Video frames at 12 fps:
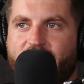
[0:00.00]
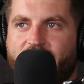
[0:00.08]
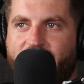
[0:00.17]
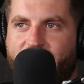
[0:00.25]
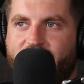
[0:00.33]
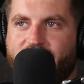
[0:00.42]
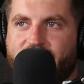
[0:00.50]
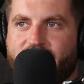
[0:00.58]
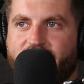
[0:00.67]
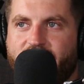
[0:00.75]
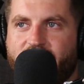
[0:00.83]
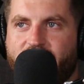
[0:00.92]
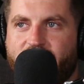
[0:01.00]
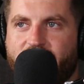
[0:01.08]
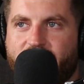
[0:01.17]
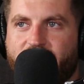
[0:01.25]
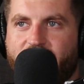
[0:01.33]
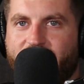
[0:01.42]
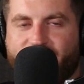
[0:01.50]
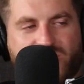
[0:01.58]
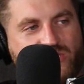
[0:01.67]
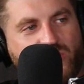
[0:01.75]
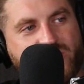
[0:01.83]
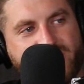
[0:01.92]
And I've
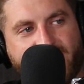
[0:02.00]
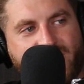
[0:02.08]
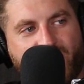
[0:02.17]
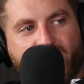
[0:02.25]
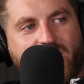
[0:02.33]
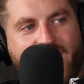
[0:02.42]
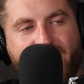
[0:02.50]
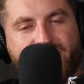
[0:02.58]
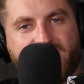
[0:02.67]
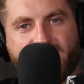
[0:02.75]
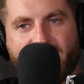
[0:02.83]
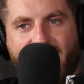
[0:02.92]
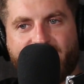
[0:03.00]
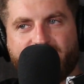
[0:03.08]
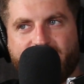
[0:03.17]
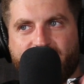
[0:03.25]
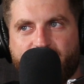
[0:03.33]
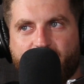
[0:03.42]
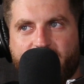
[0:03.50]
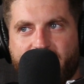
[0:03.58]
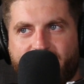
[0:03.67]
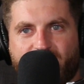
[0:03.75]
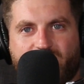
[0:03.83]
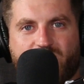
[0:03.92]
just noticed that they don't have, they actually enjoy,
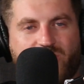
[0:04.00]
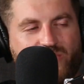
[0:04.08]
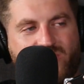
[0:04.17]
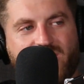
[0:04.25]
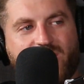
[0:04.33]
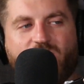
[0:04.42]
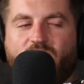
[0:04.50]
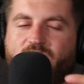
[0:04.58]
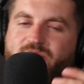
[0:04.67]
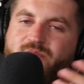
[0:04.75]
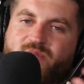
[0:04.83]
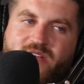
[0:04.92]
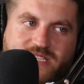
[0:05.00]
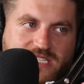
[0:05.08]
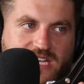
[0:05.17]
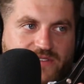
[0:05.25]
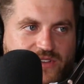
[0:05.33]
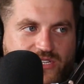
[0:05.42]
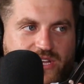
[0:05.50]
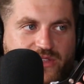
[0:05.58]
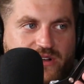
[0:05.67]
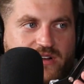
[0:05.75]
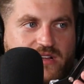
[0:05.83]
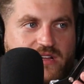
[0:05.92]
even though you'd think, oh, they're probably sick of each other.